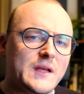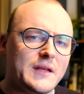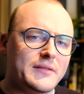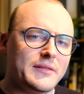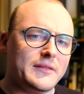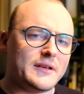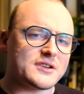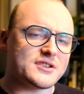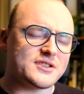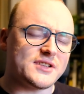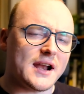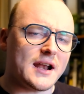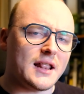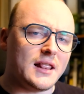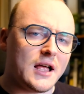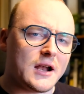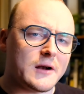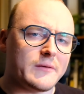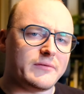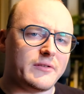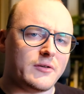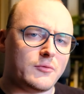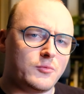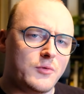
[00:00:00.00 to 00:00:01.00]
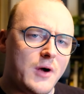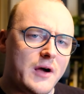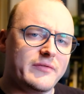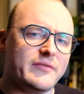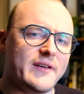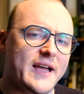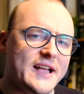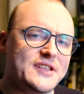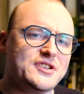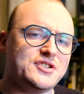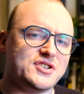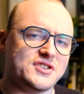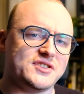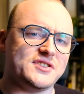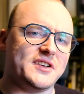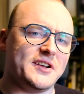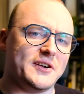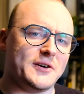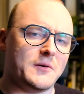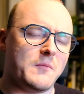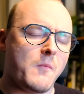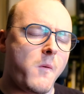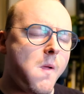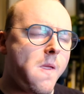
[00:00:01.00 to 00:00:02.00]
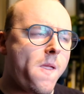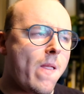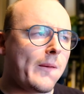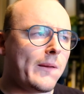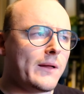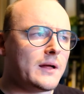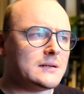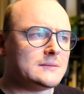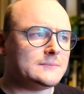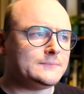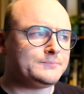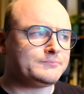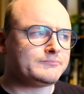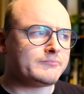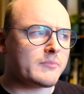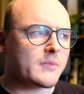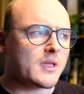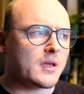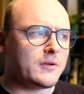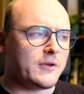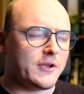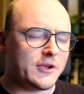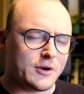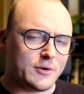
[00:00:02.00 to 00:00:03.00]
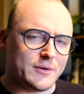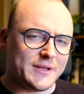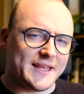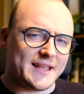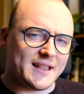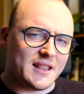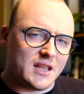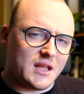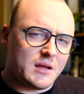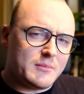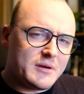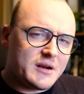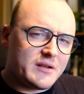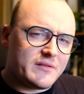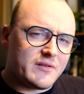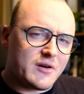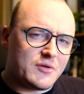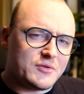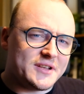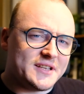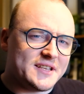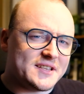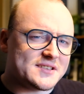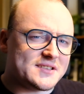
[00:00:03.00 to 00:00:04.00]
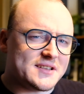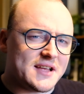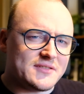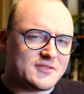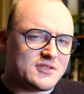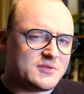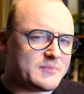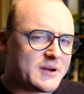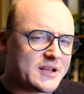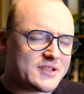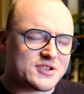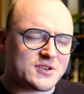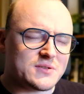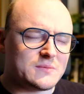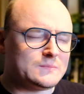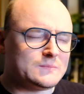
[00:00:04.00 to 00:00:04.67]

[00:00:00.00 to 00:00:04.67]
There's not a lot of rough edges here. You get a little bit of oakiness, not too much.